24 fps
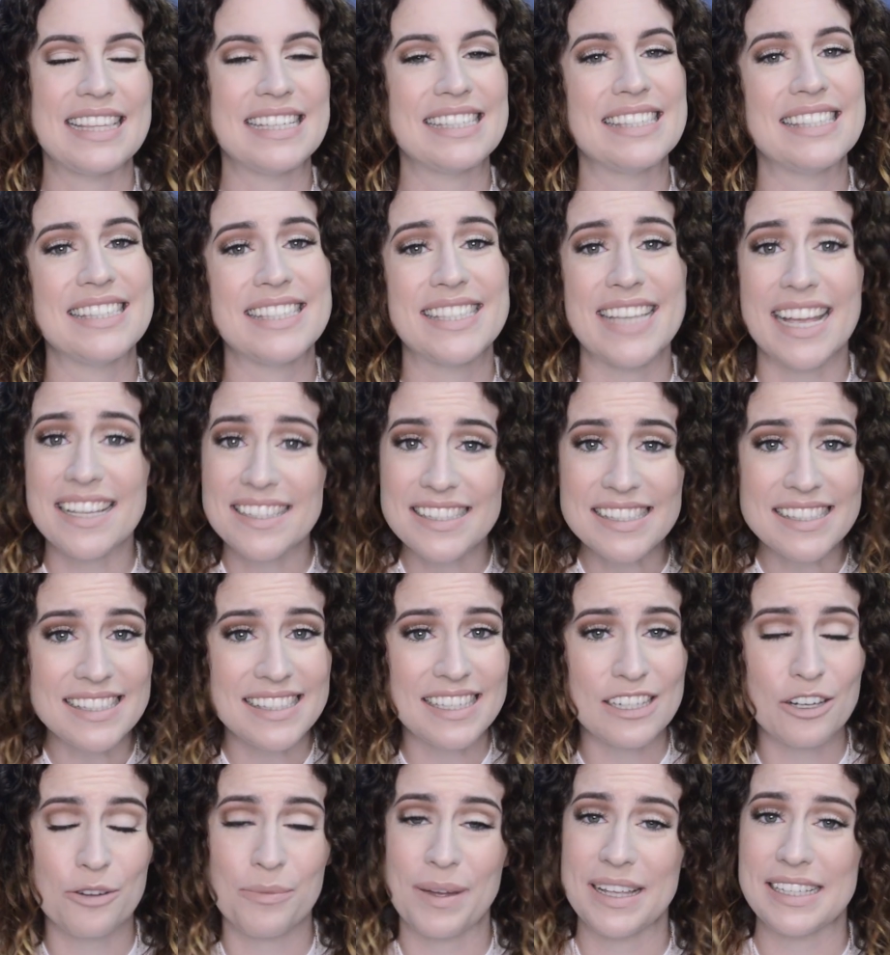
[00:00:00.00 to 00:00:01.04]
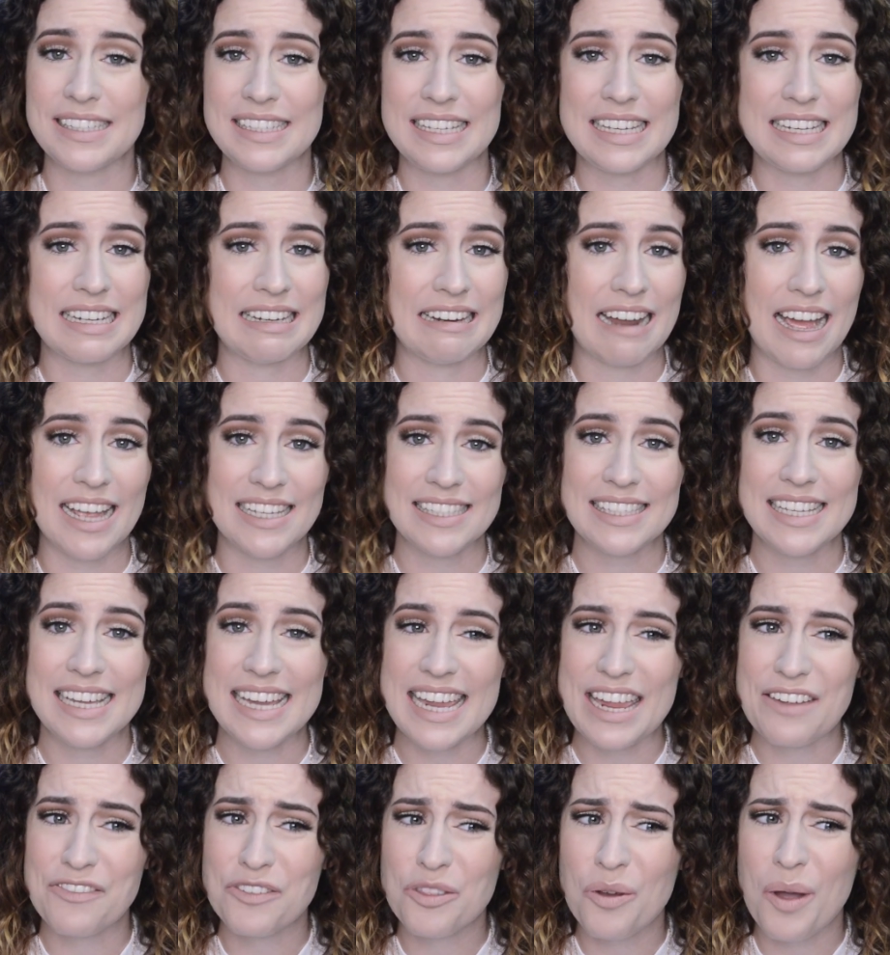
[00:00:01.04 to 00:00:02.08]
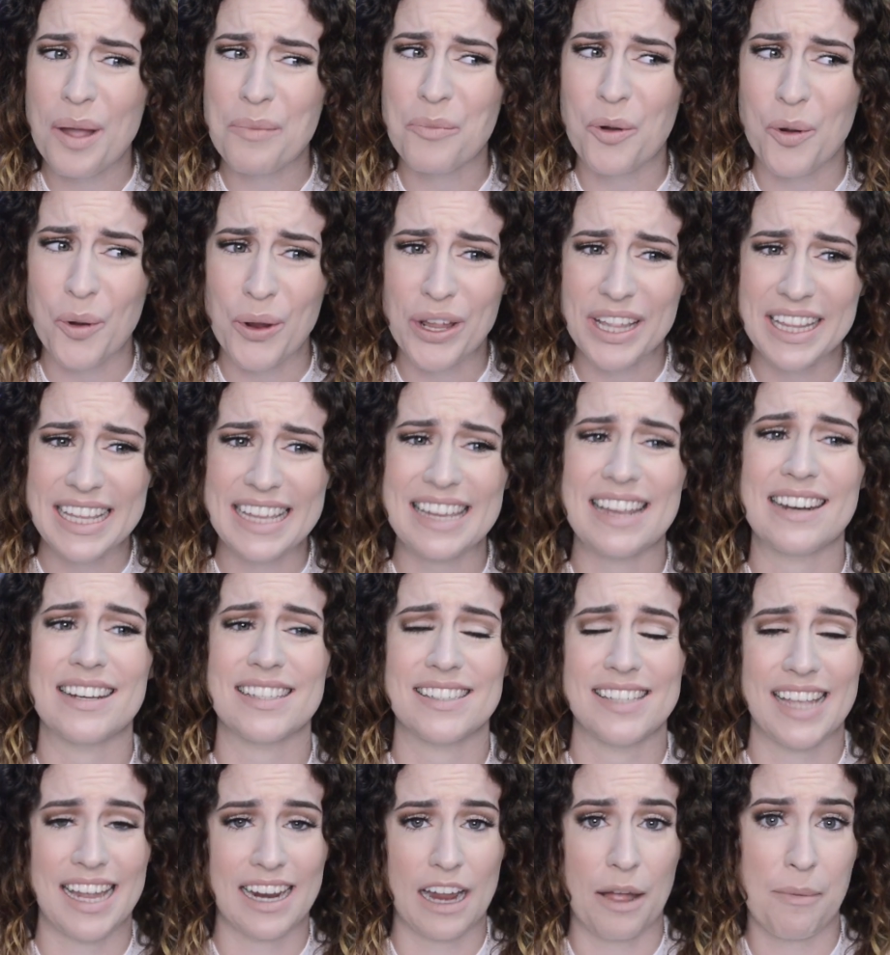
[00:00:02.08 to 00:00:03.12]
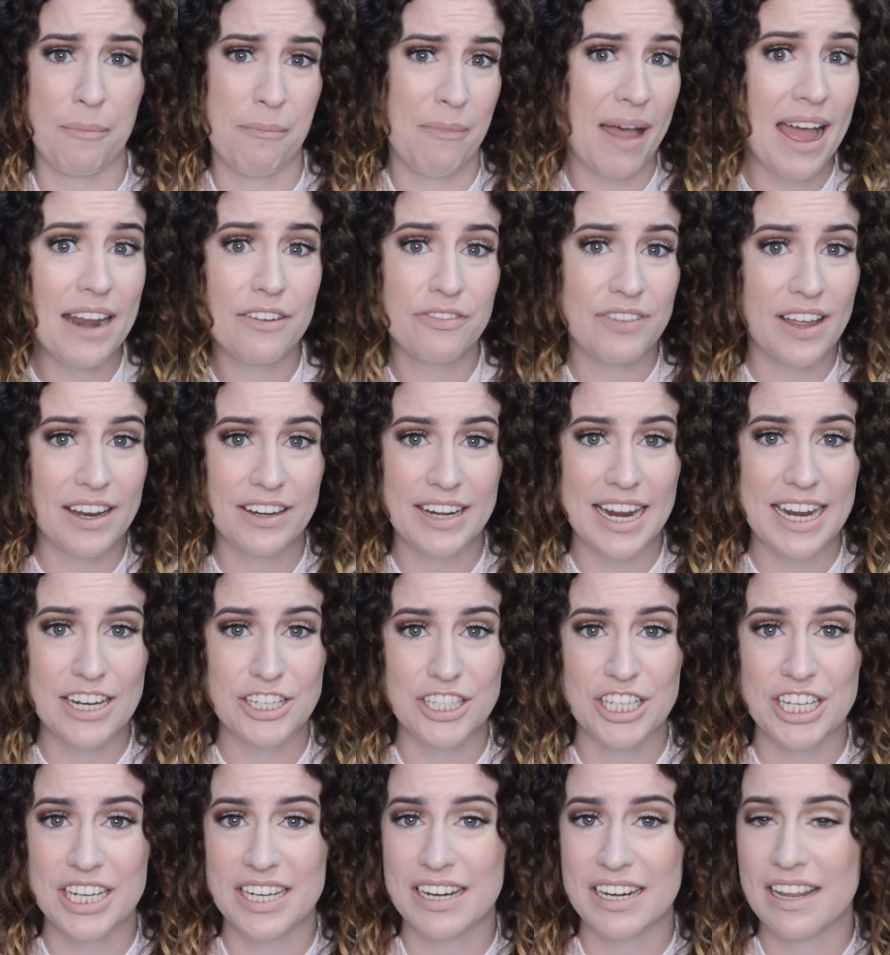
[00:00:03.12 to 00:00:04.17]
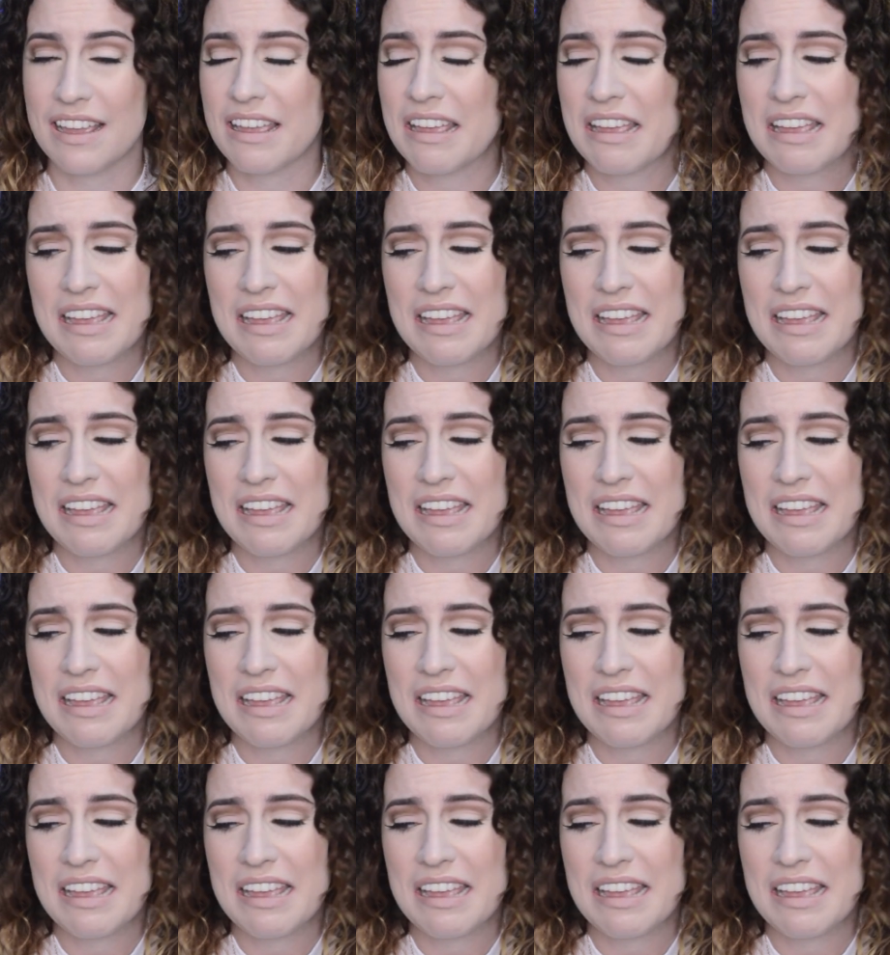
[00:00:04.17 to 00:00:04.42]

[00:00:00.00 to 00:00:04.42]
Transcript: This doesn't sit on my skin nicely, even though I'm oily and it's like a matte foundation.